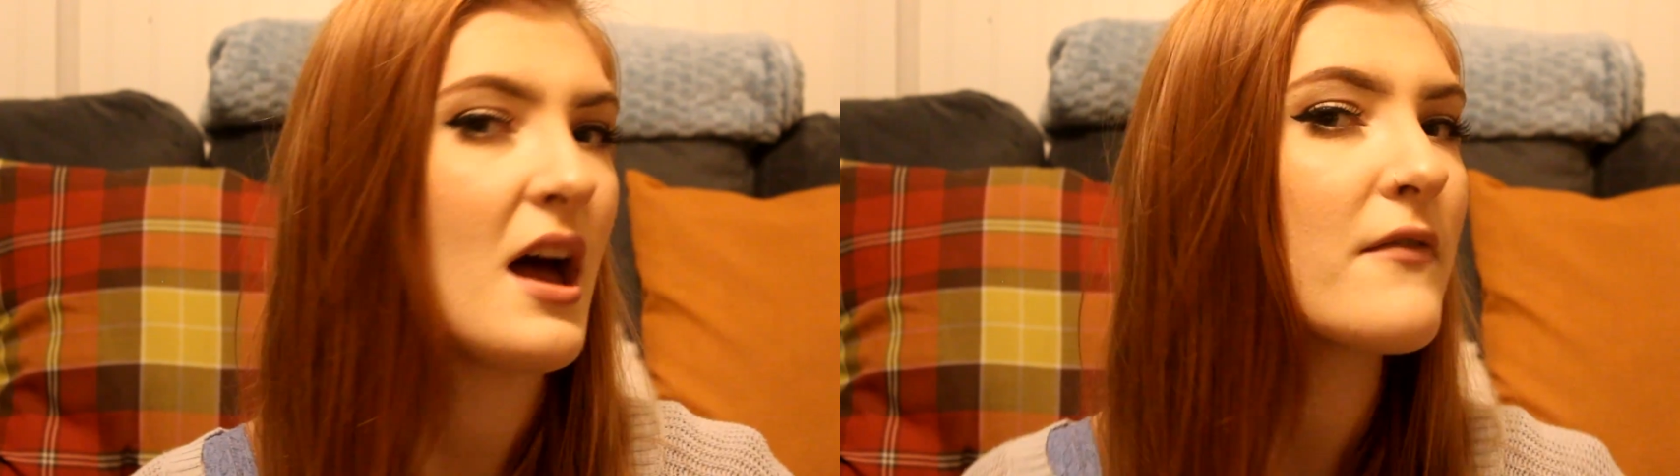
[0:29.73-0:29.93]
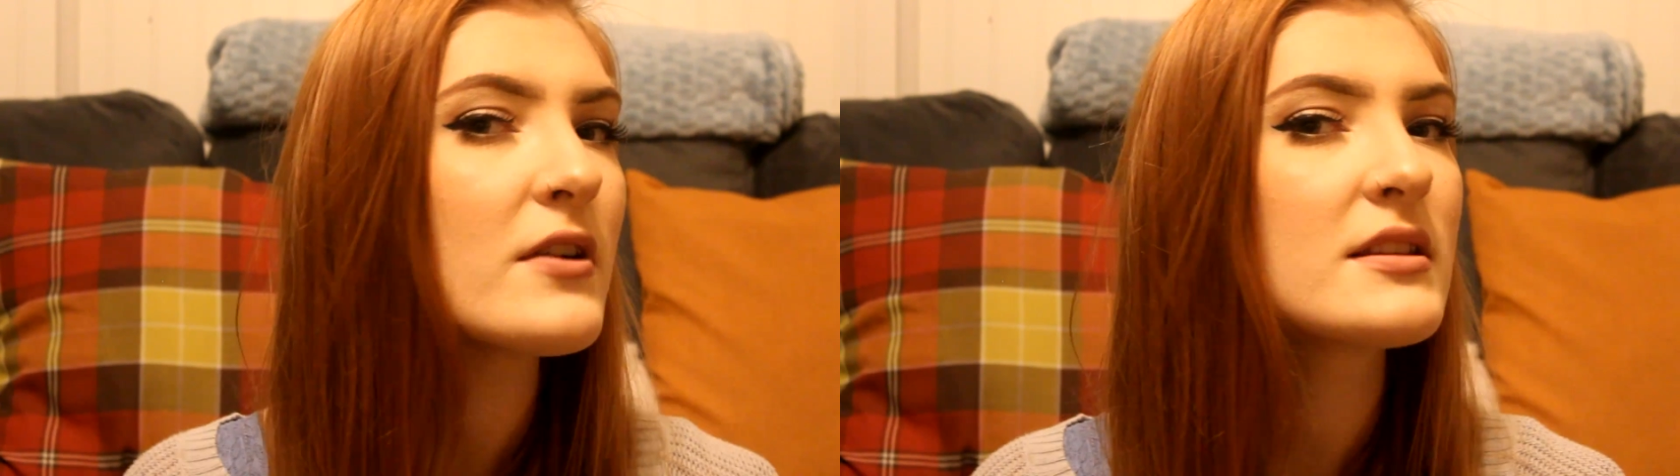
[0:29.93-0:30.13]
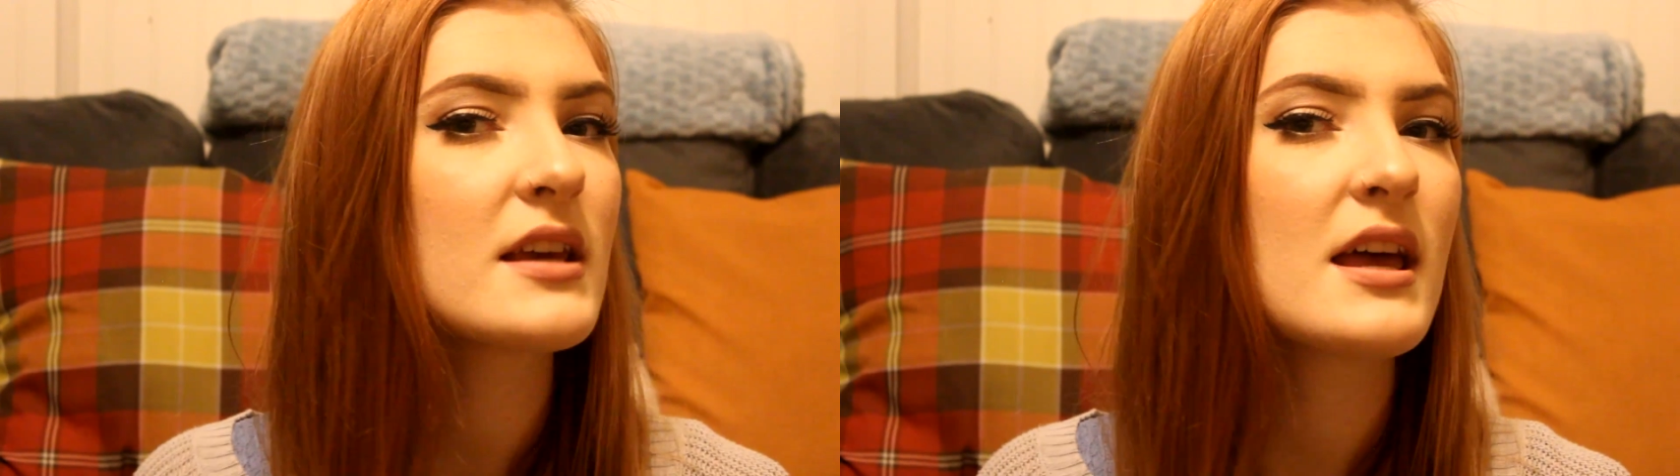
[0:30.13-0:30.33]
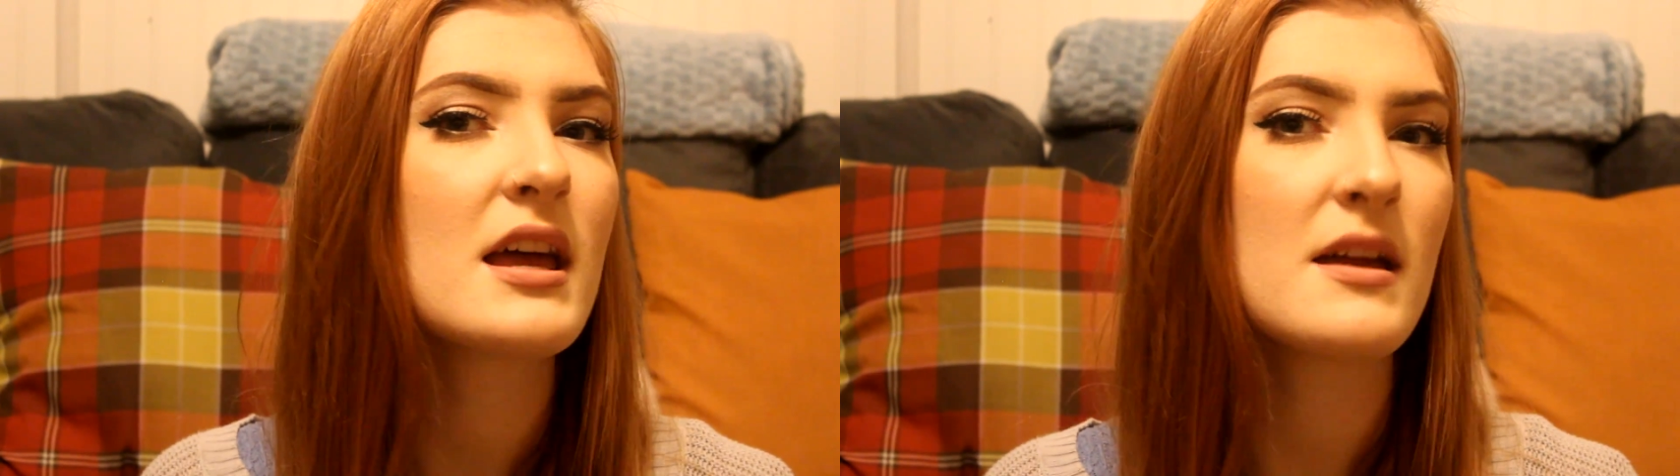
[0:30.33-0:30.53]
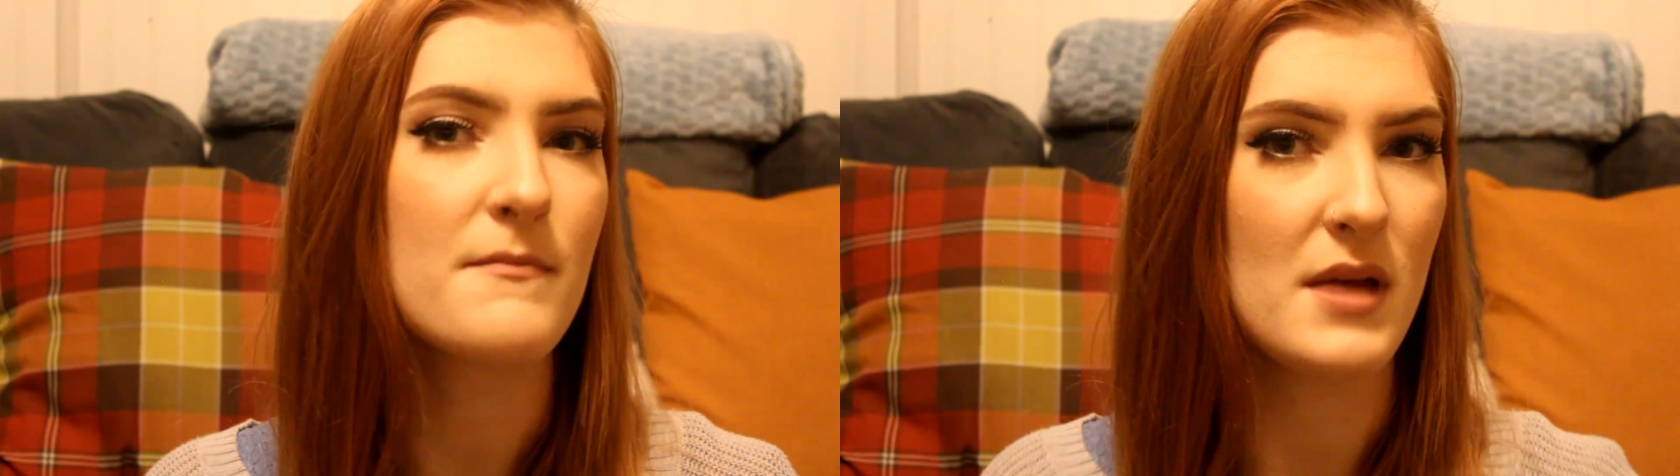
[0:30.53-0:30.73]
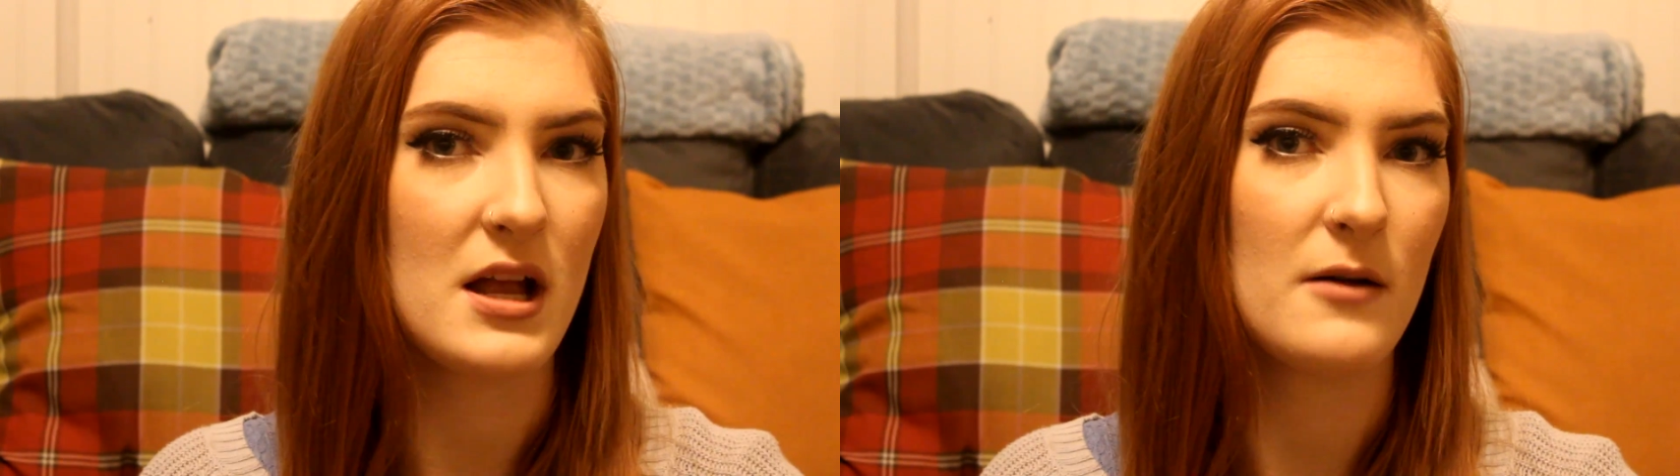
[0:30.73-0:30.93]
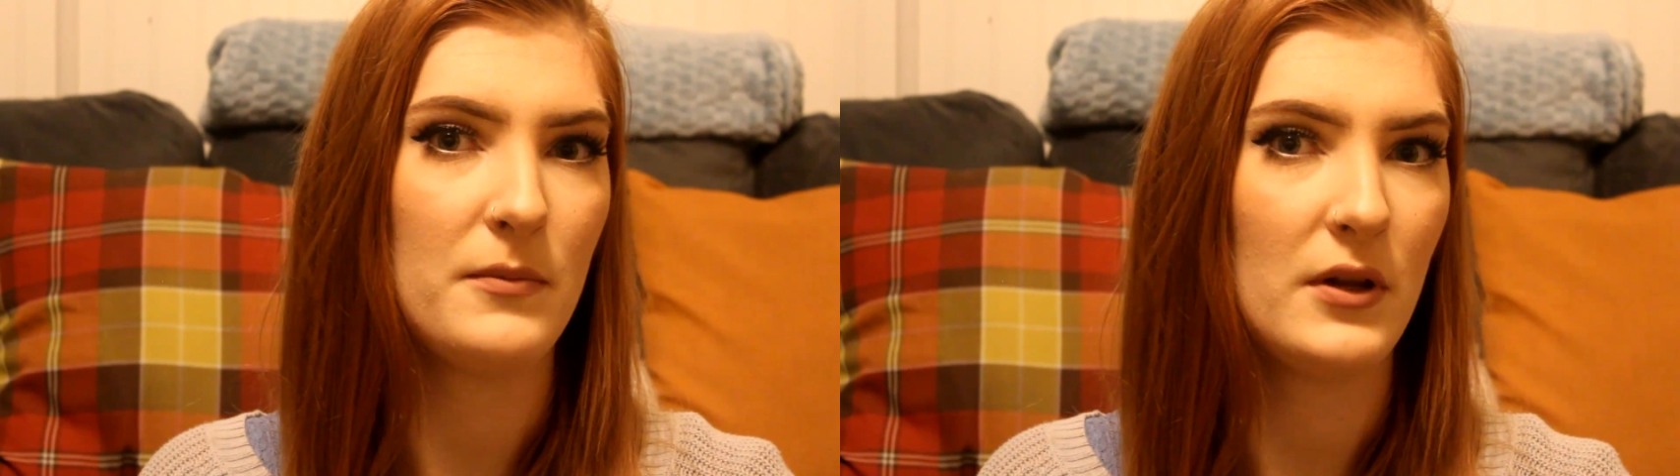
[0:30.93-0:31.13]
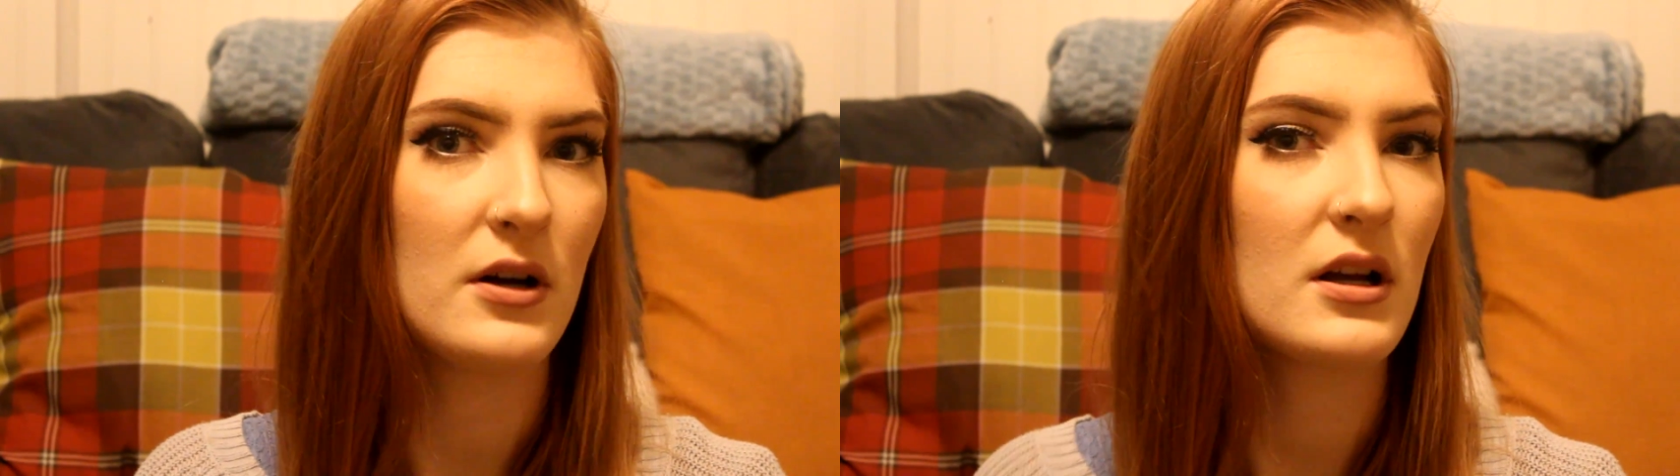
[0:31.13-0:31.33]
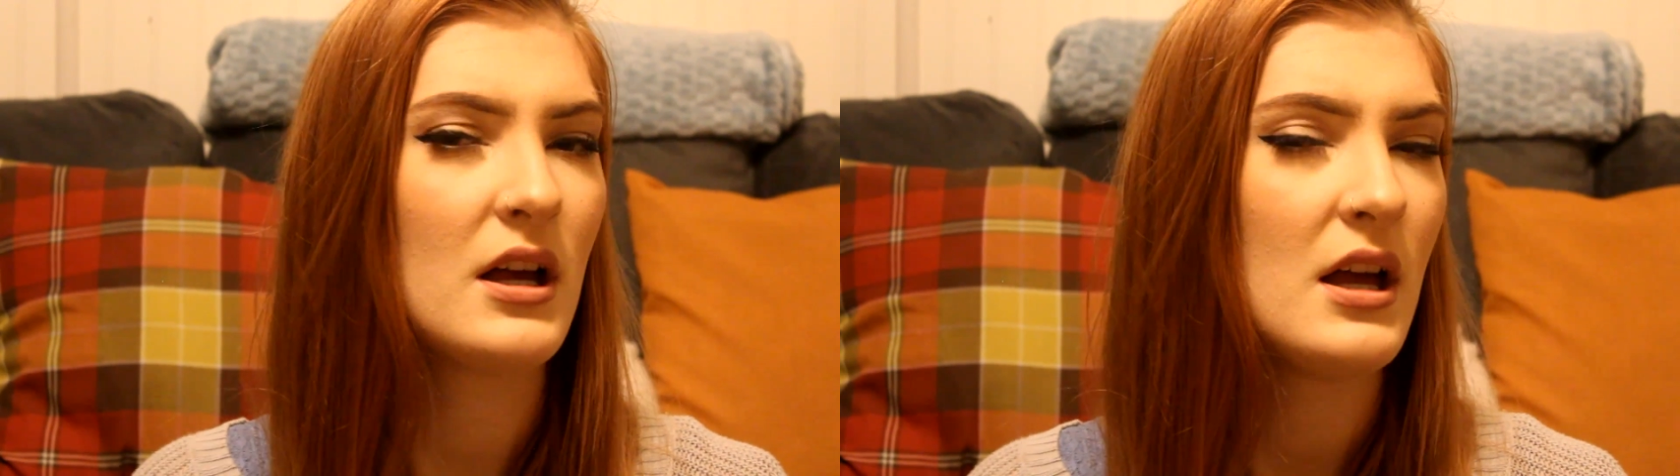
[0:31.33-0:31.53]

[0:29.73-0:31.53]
everyday makeup look.